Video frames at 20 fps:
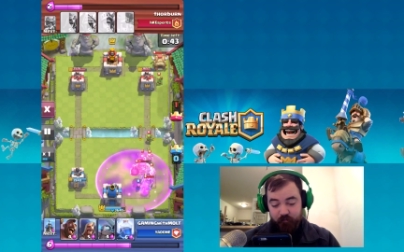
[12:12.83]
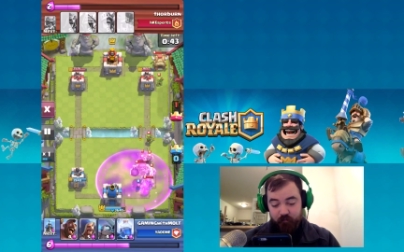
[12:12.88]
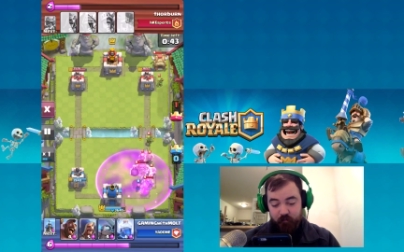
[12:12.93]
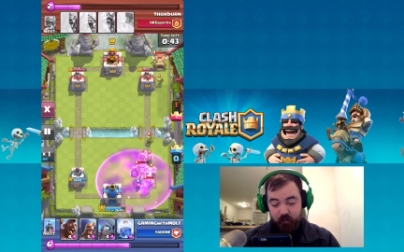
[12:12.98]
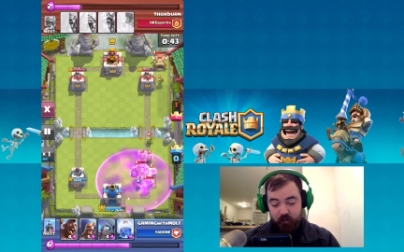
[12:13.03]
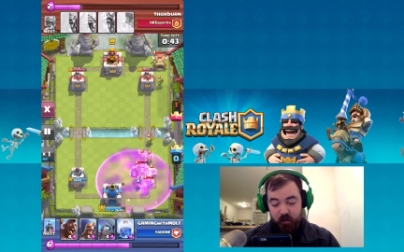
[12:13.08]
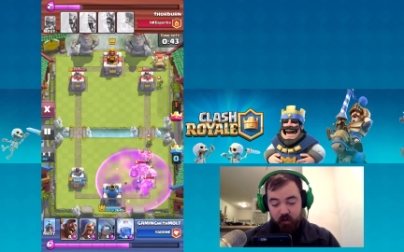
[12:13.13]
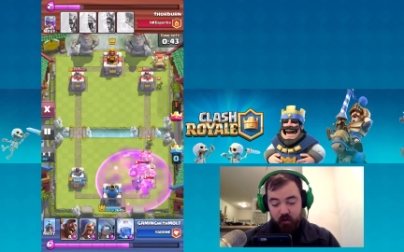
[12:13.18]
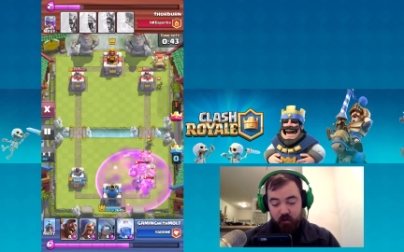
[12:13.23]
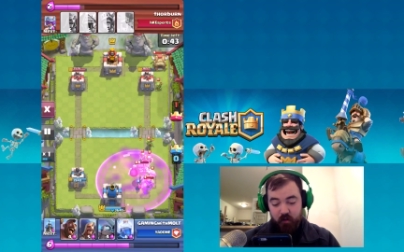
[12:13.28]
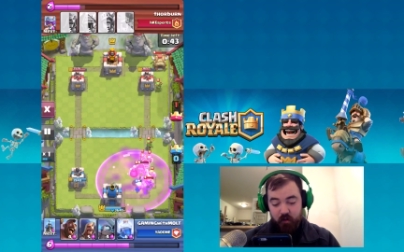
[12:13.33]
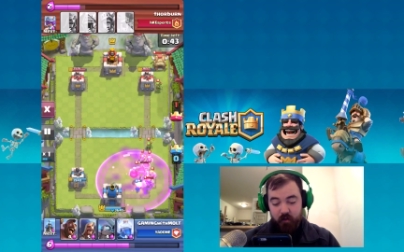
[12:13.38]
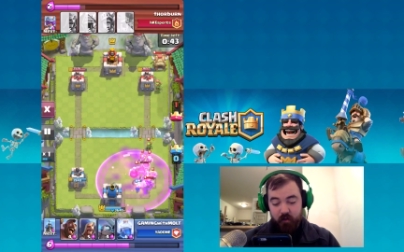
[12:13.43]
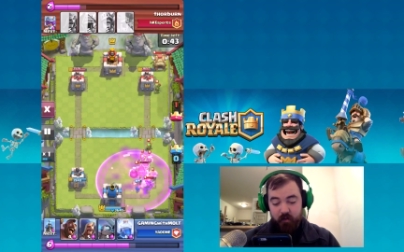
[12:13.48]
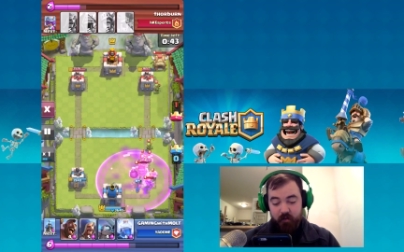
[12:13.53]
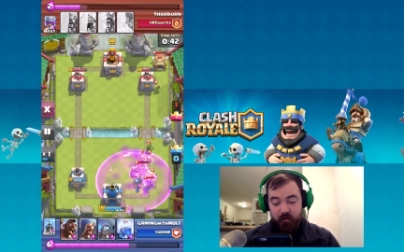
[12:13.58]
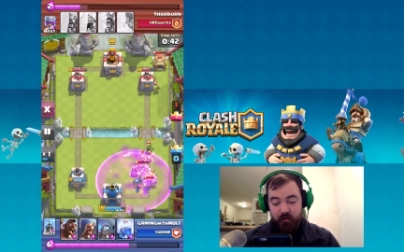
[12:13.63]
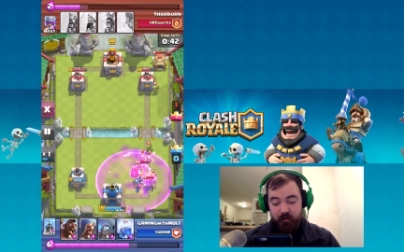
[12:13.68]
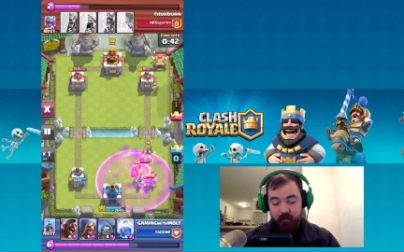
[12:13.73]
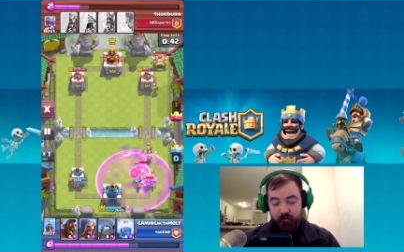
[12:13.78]
Oh, goodness.
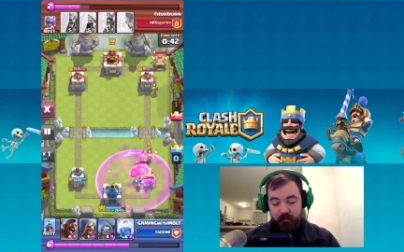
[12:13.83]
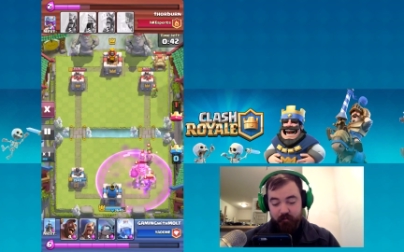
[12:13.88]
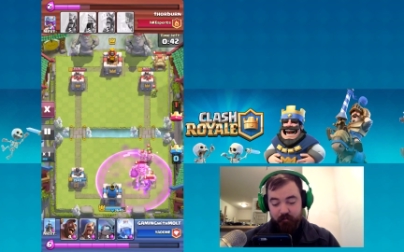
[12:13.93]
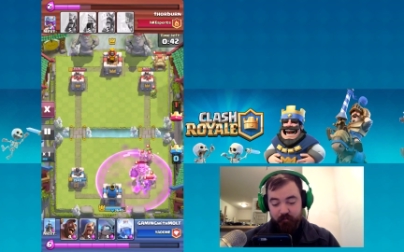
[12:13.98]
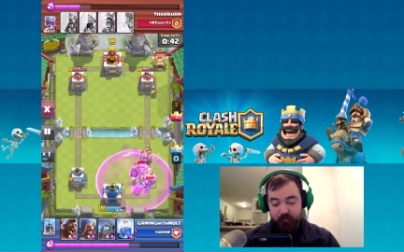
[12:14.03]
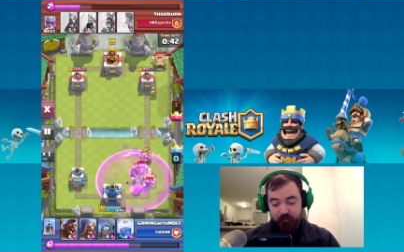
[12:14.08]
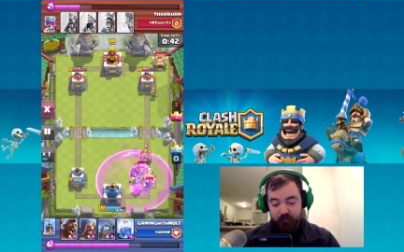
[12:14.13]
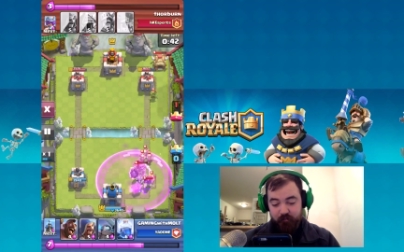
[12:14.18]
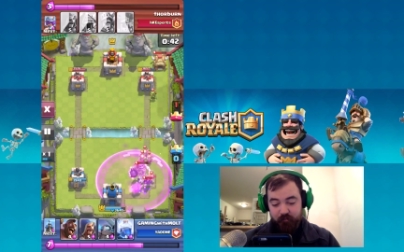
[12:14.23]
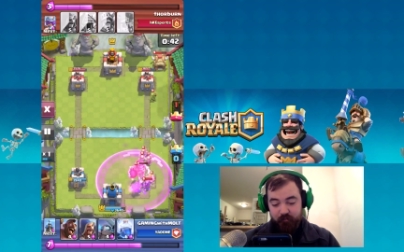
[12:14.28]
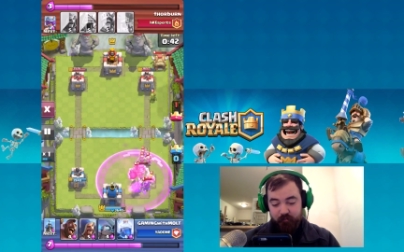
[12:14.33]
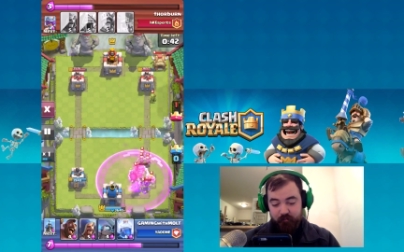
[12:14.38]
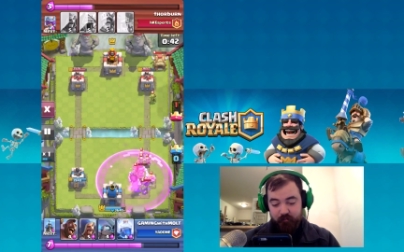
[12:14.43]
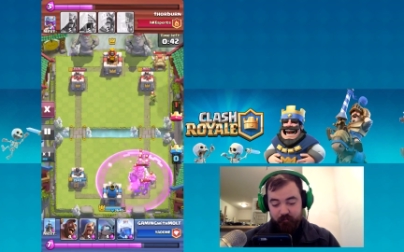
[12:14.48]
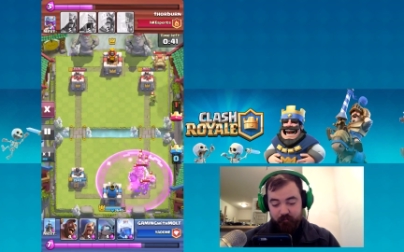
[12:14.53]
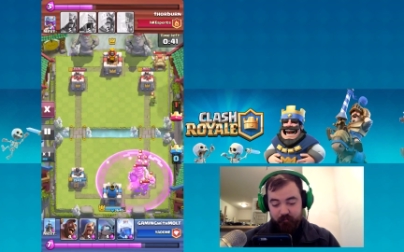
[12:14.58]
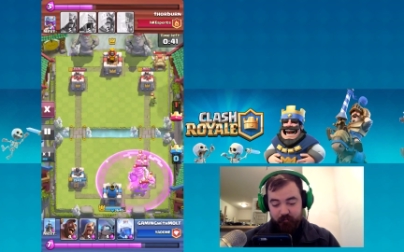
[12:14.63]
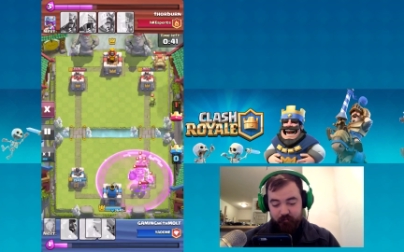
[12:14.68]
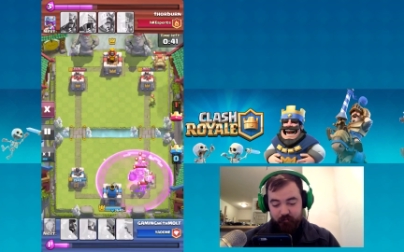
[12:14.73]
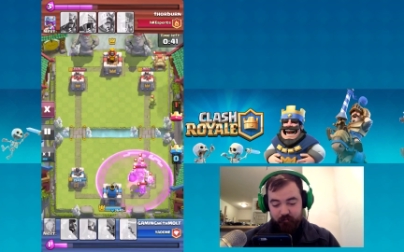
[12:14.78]

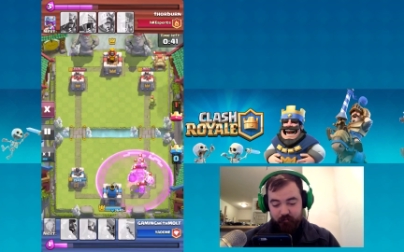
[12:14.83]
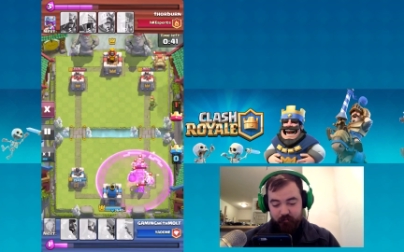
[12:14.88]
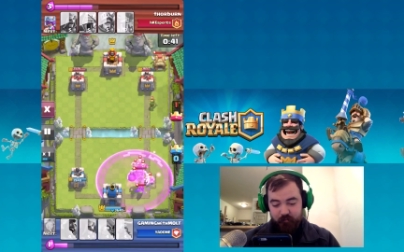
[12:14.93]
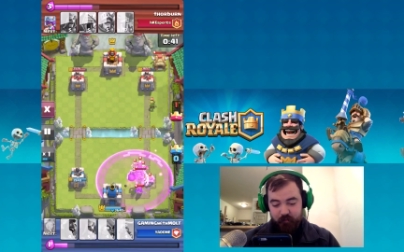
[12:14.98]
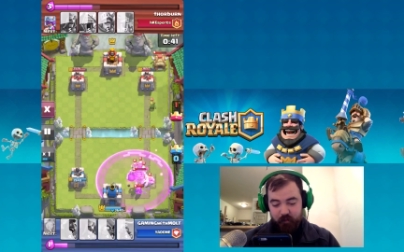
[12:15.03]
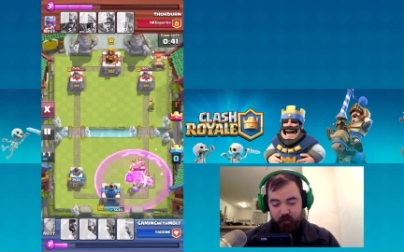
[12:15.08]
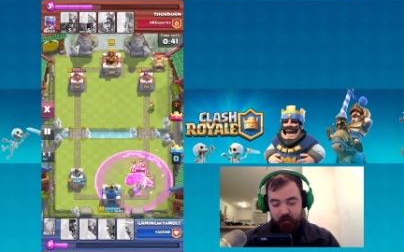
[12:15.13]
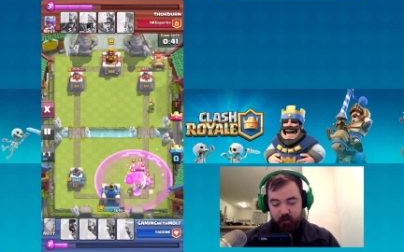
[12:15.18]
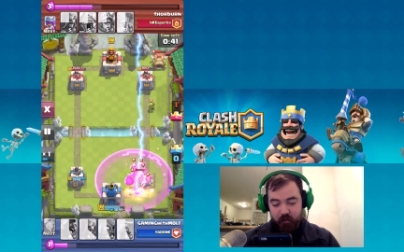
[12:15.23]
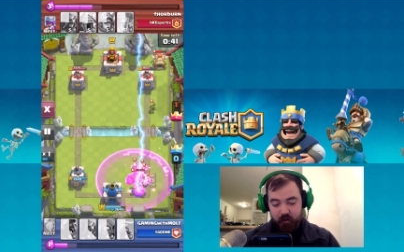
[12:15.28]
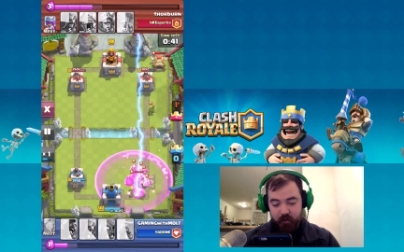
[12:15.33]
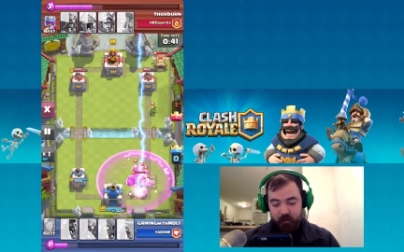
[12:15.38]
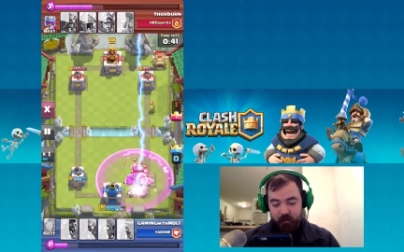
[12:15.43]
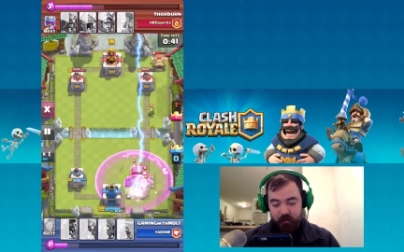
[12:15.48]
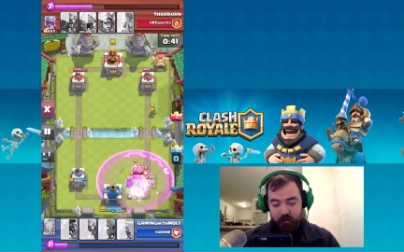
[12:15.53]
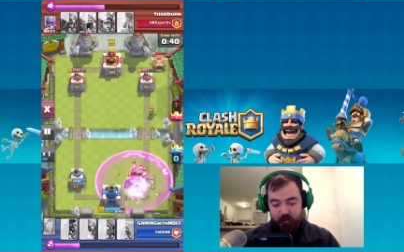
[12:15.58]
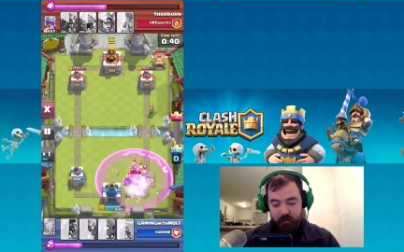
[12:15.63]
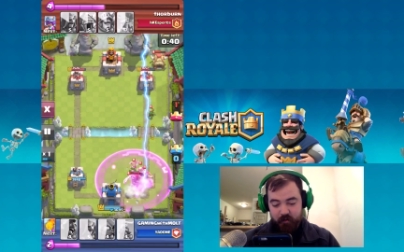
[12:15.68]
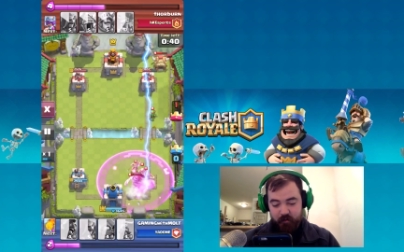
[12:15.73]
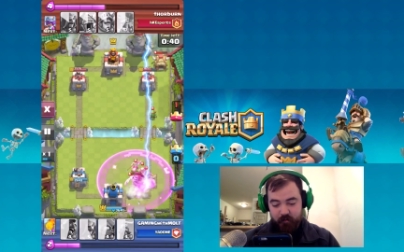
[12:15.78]
Oh,
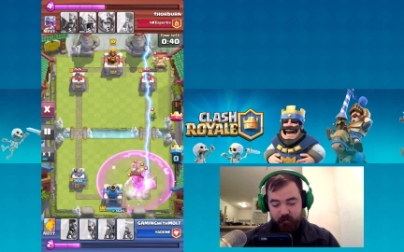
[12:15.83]
goodness.